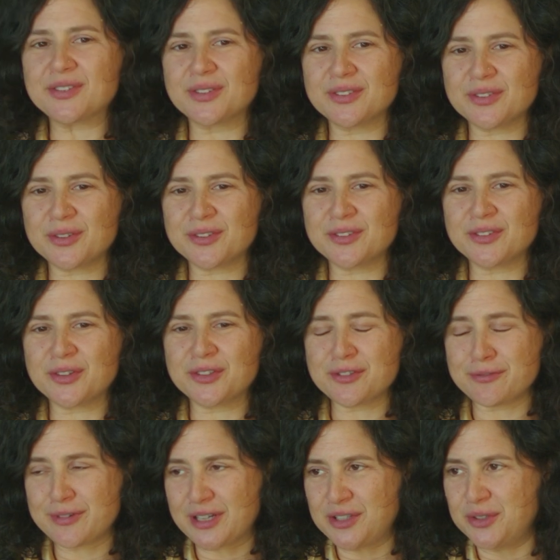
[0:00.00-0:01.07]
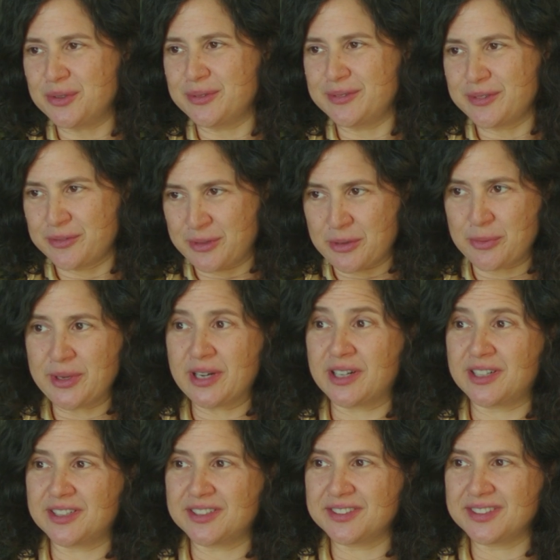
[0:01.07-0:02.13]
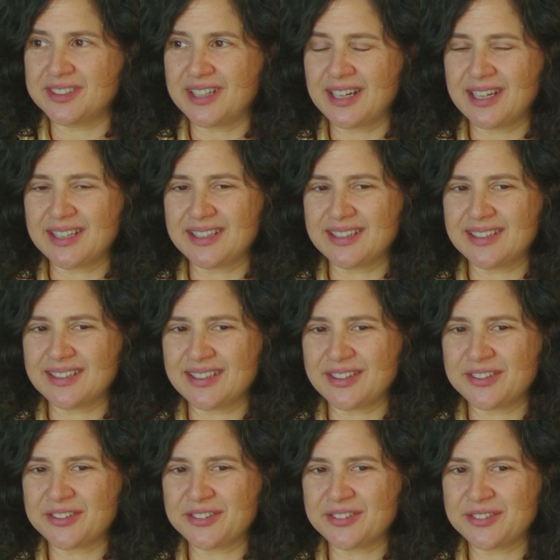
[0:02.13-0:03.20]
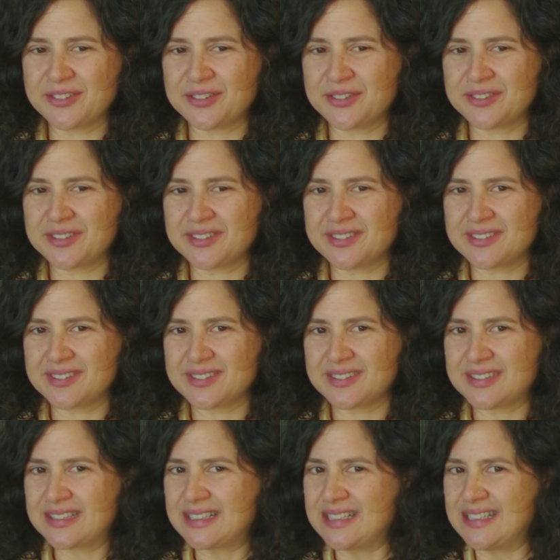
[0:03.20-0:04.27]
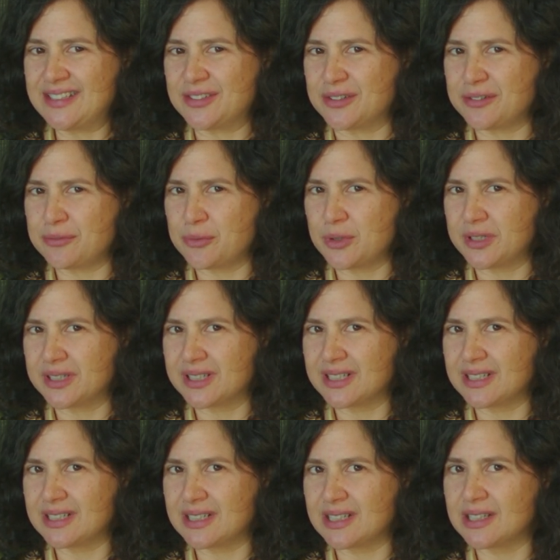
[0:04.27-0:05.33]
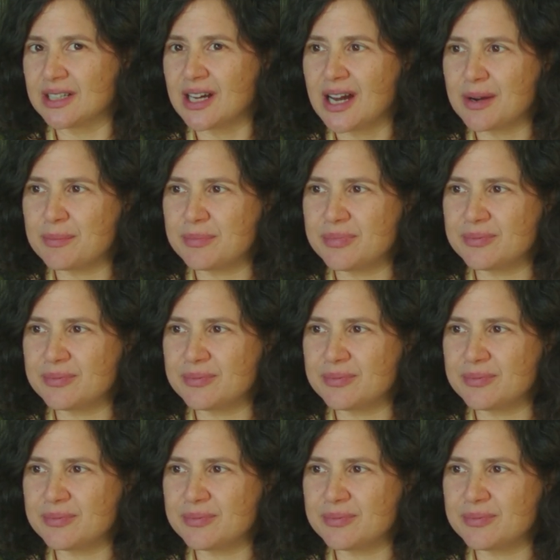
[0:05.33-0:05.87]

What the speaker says: on the venue where we are and on the, if we're in a club,